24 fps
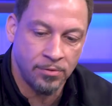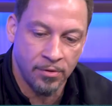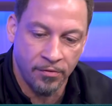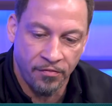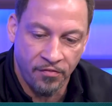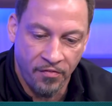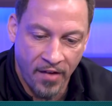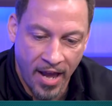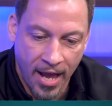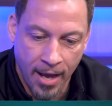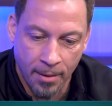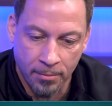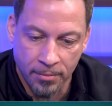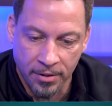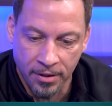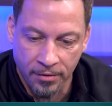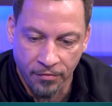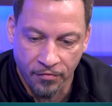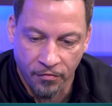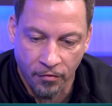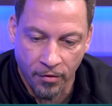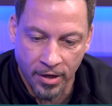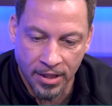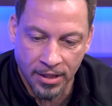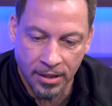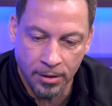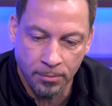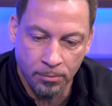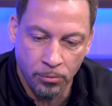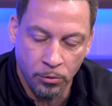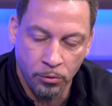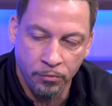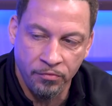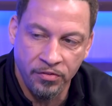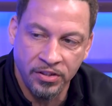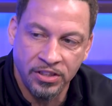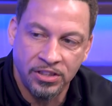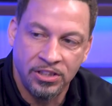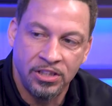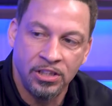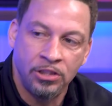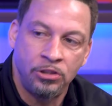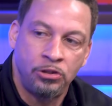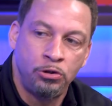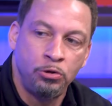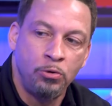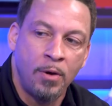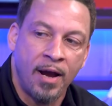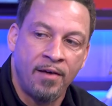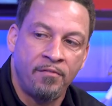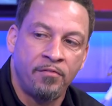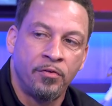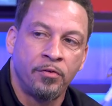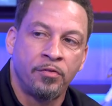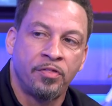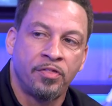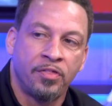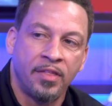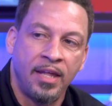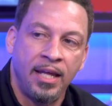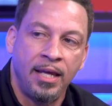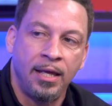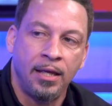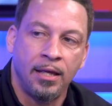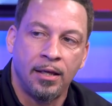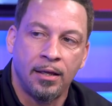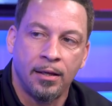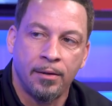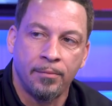of family-friendly movies, did you ever think,